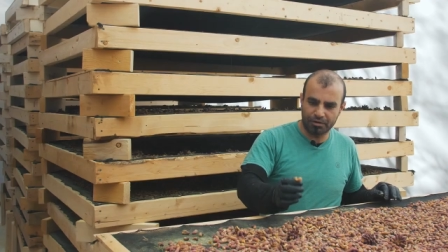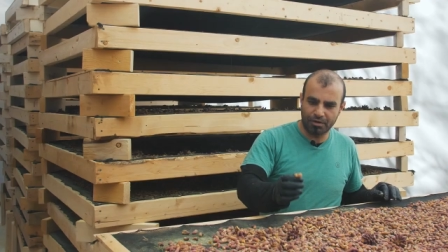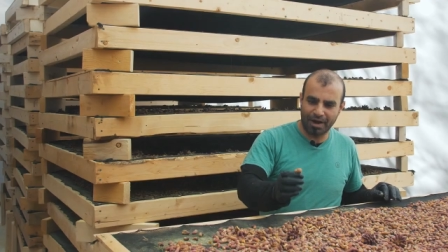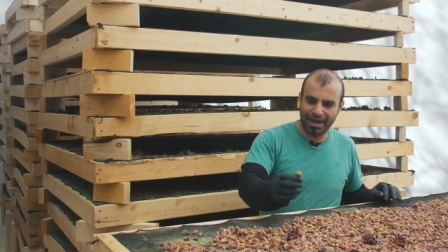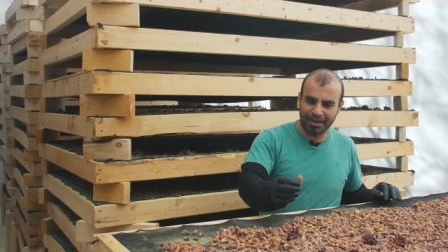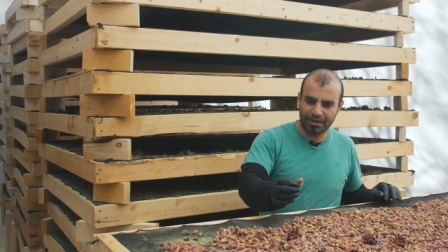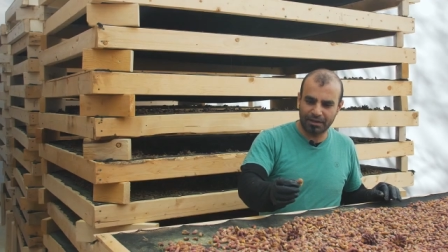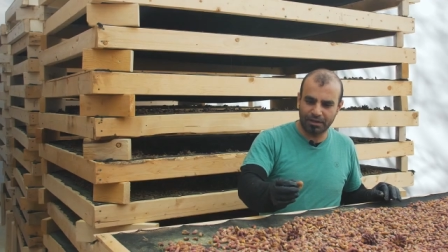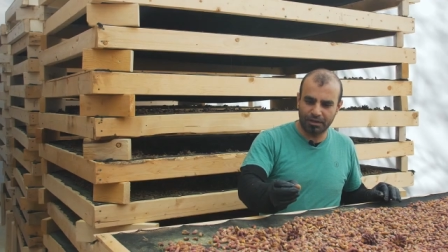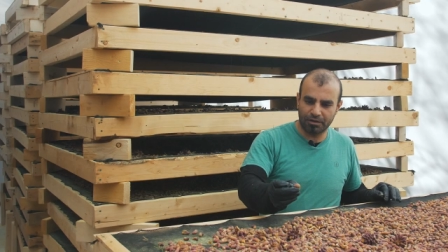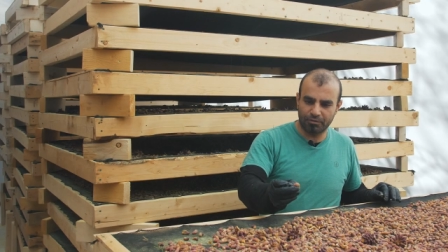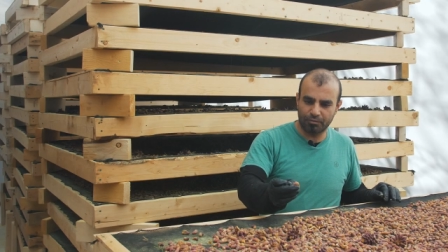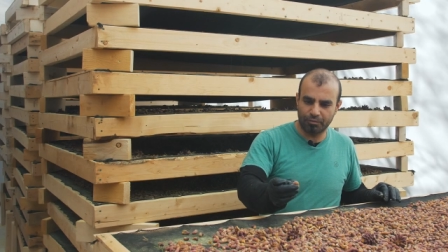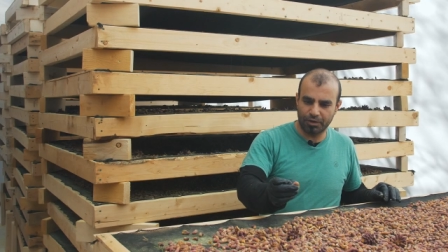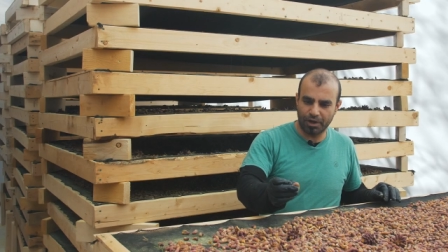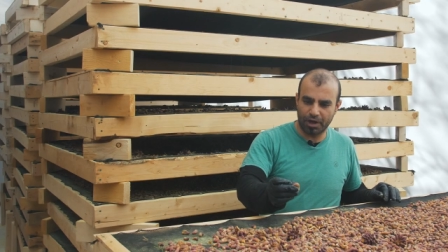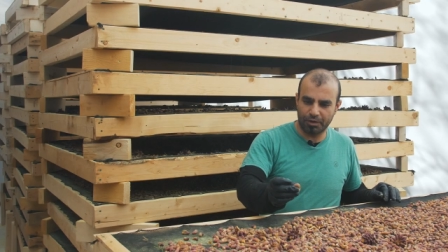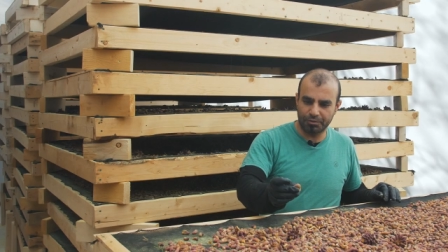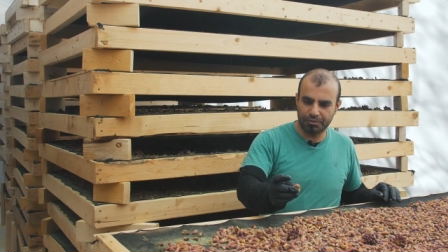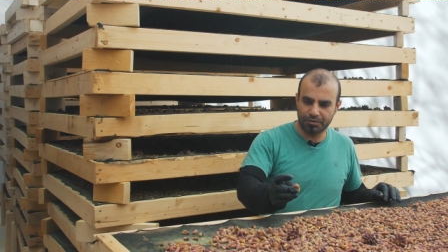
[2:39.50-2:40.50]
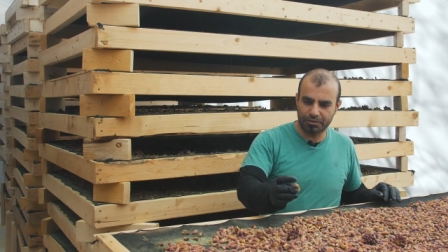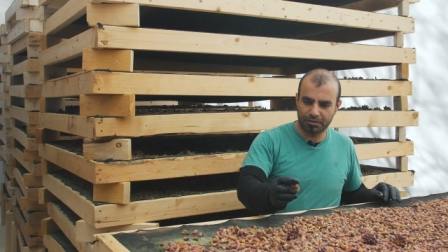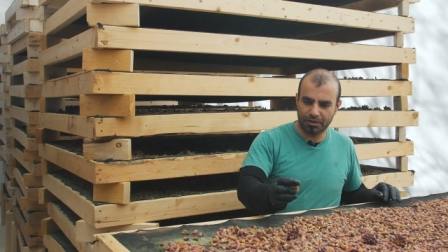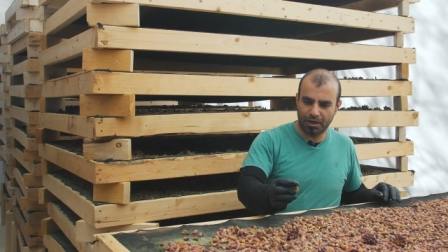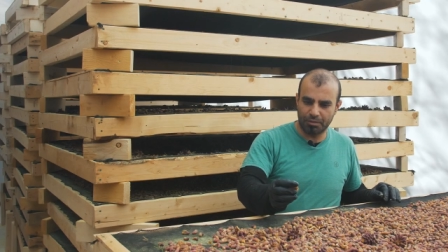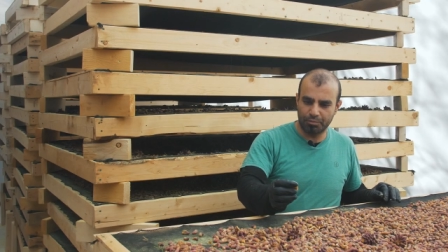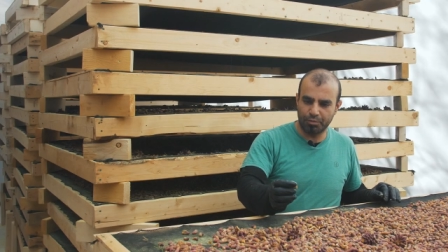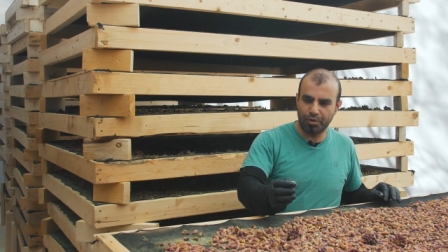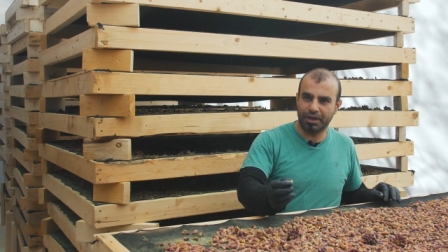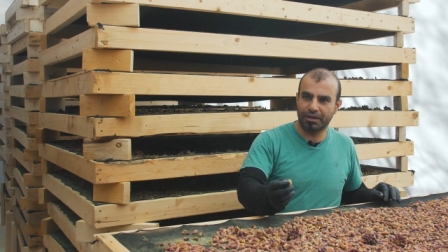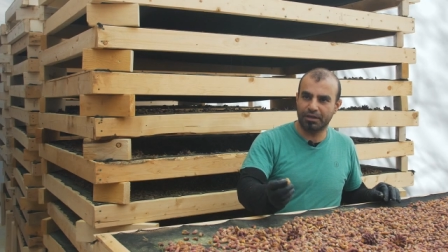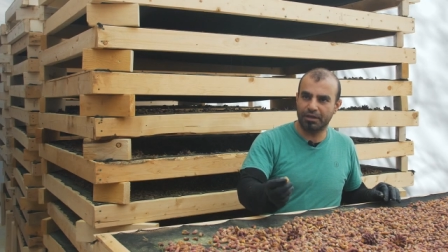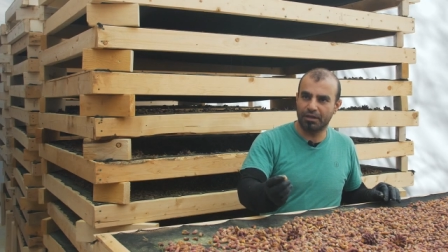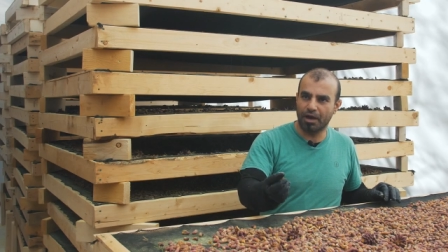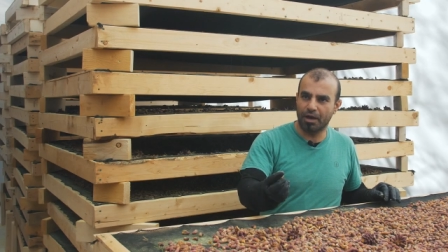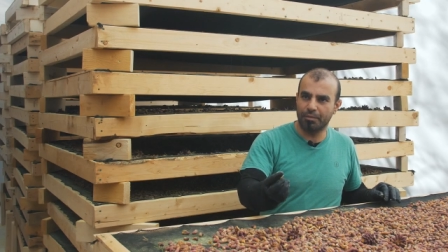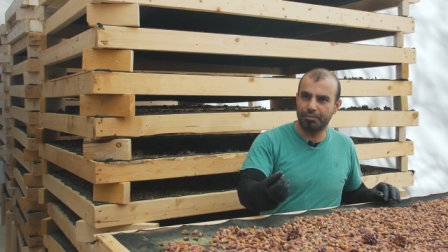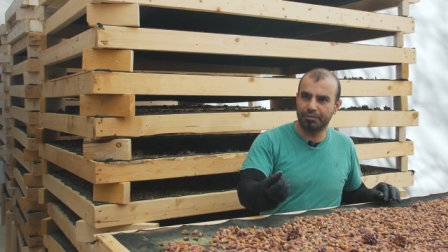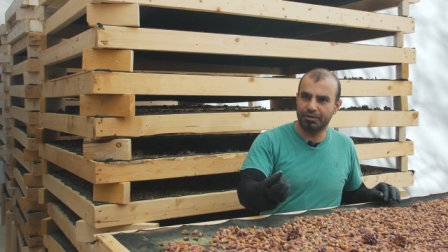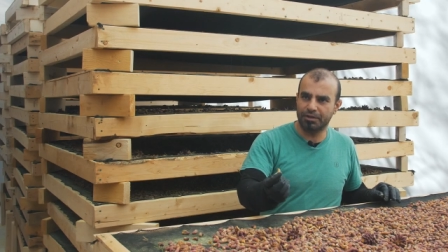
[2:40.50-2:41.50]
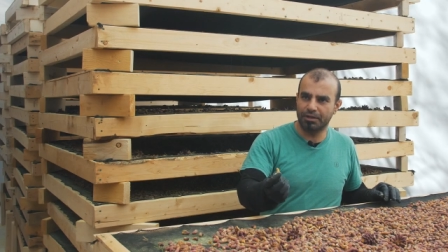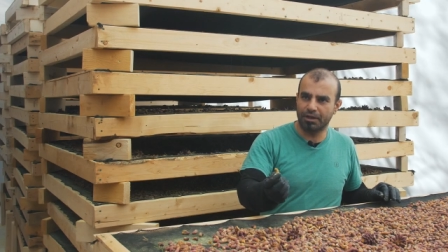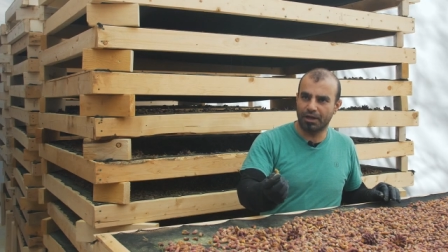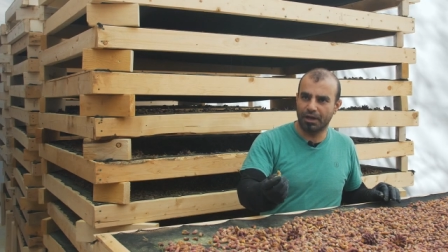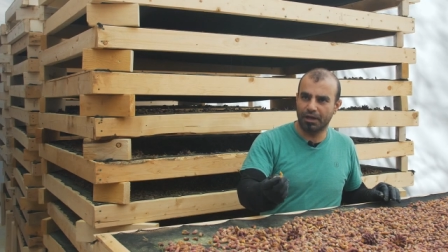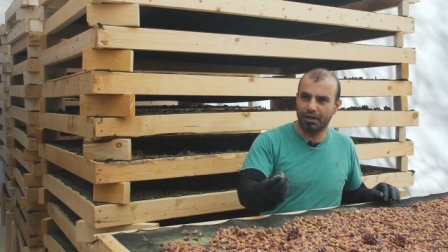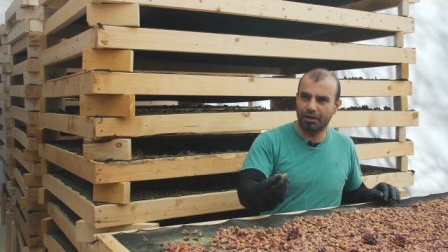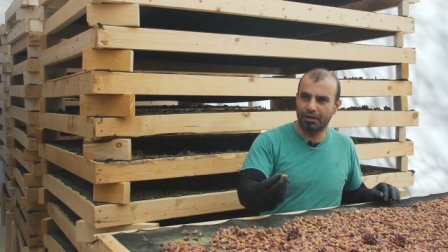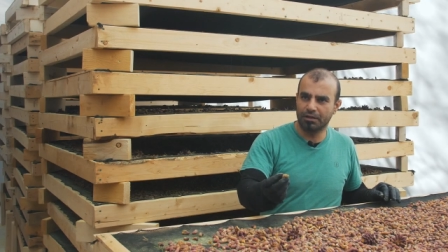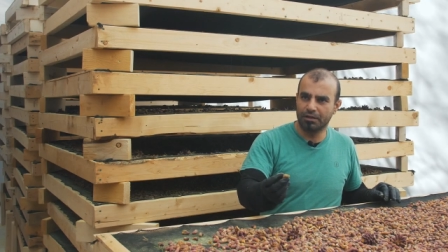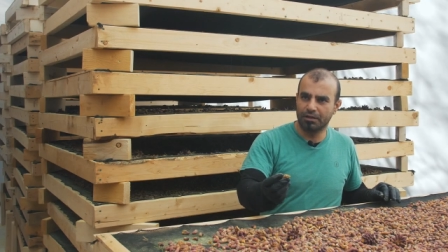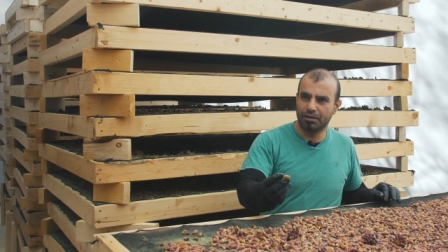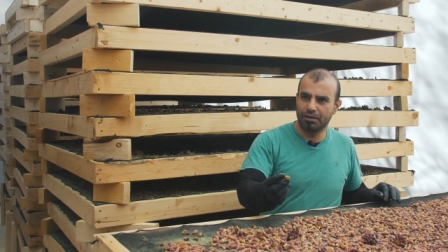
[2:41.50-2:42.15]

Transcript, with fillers: cracking, without uh, breaking up the, uh,